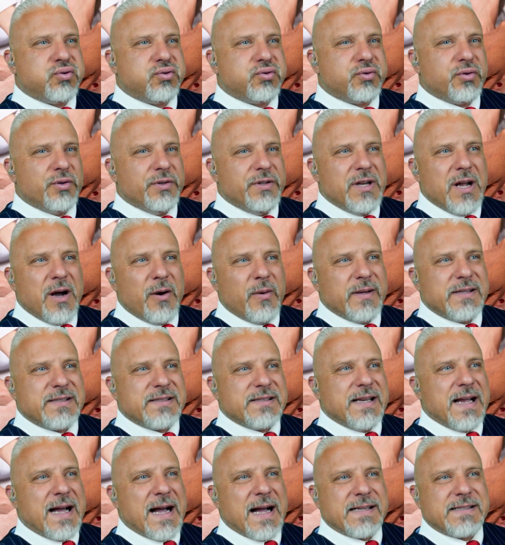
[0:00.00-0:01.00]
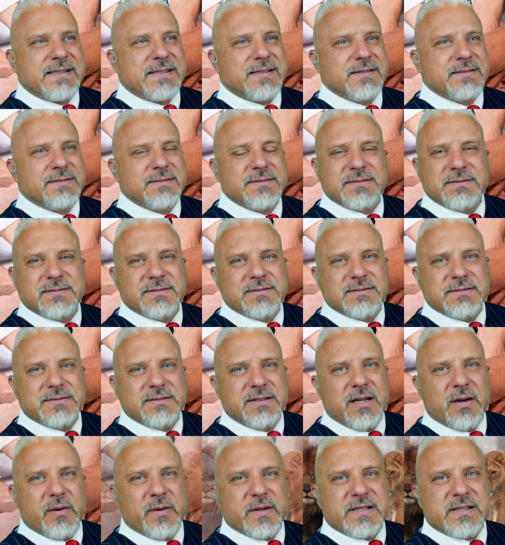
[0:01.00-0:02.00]
No, it's not.
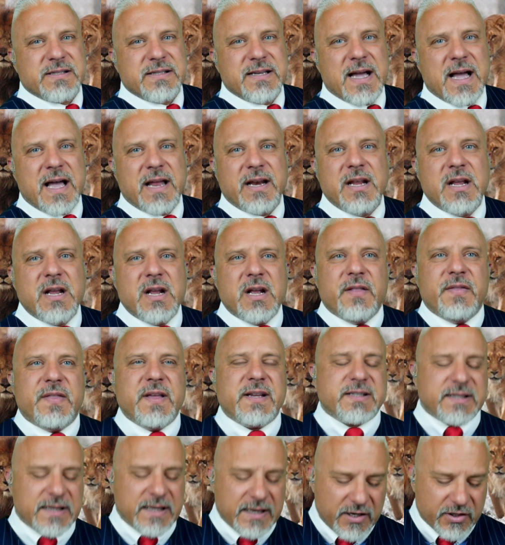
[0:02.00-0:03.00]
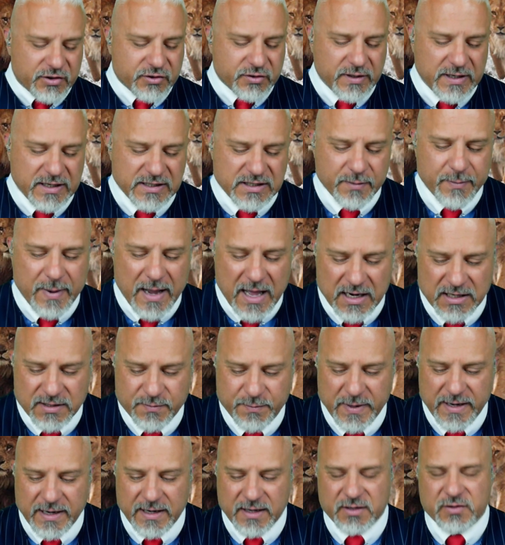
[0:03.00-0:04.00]
No, it's not. This industry is about as
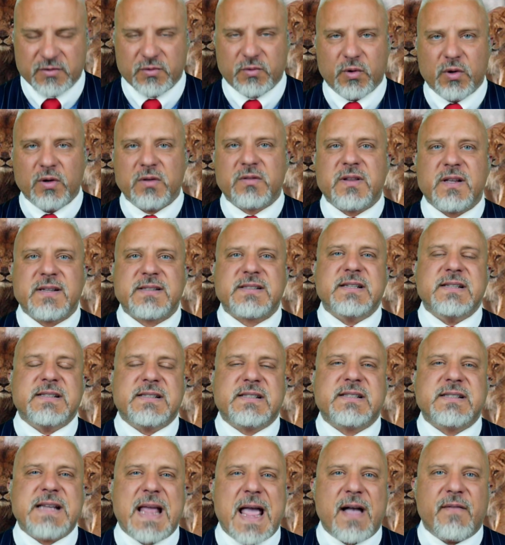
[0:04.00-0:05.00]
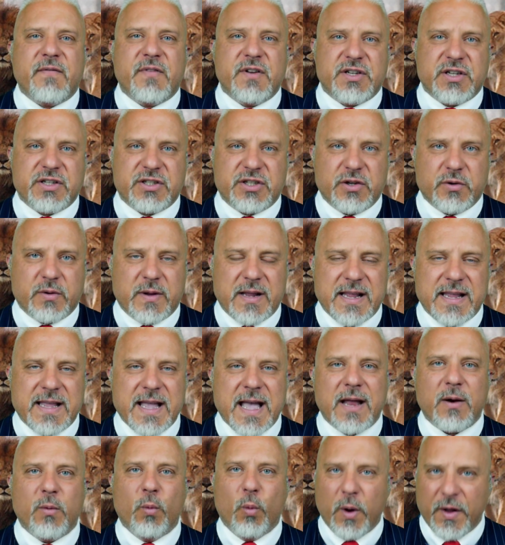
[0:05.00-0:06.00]
being as ruthless and savage as you can
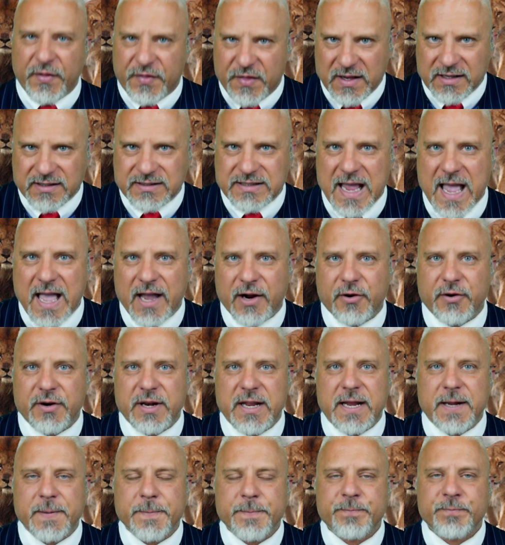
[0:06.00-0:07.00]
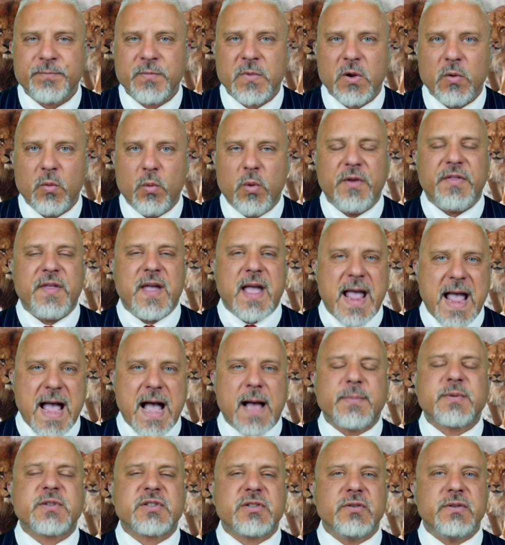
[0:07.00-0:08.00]
get with integrity, with
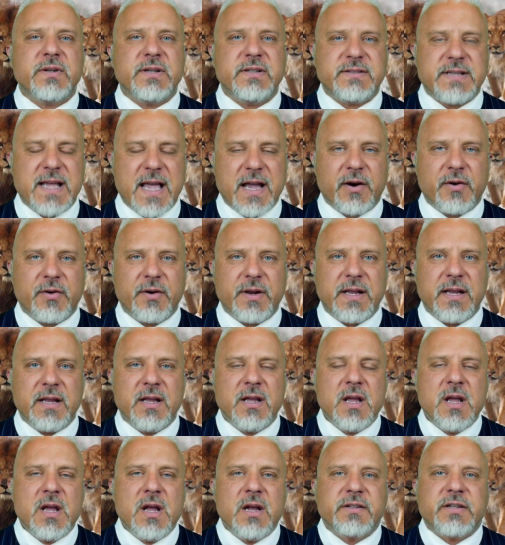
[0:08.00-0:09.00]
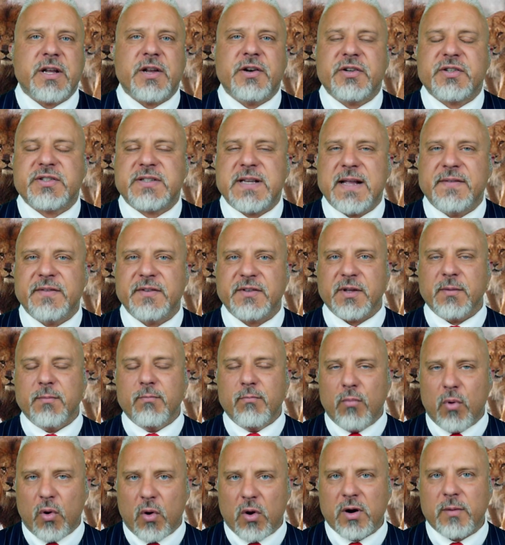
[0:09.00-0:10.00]
absolute integrity, to understand that the
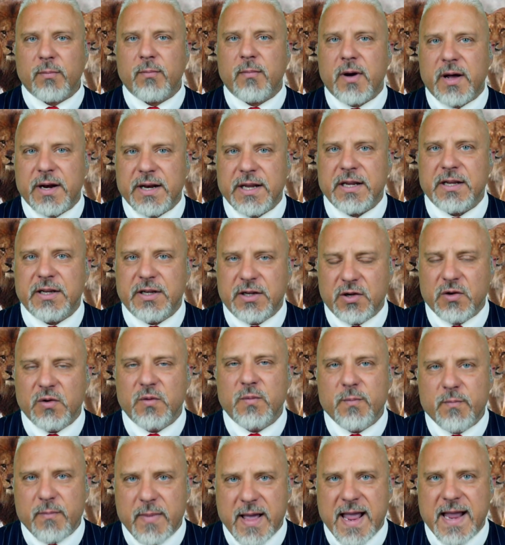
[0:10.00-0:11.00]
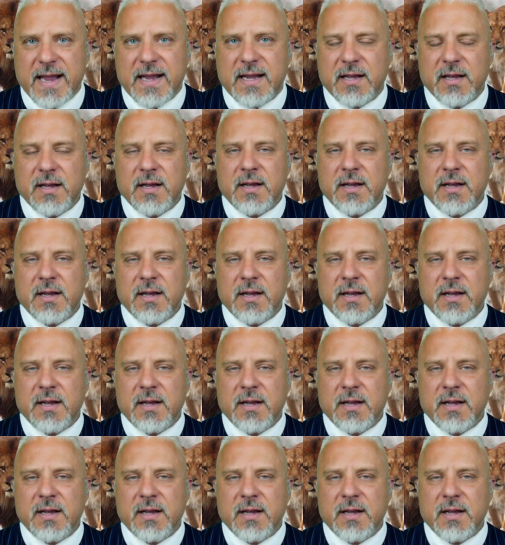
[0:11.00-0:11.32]
more money you make,